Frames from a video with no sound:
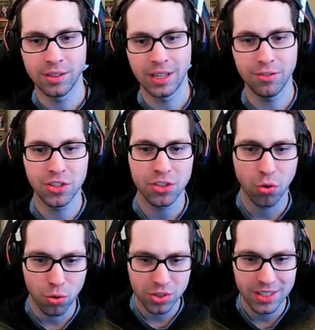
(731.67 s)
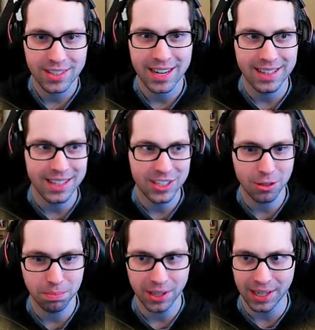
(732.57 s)
Give us courses like this to
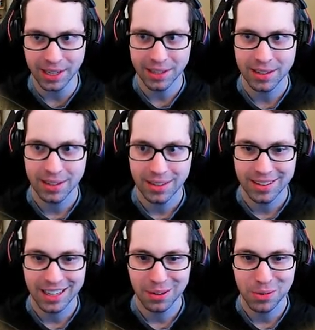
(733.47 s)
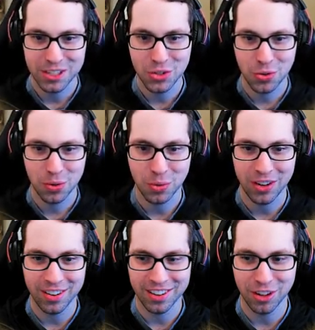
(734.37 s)
play and we score well
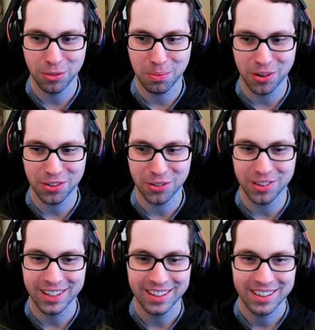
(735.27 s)
on another par three.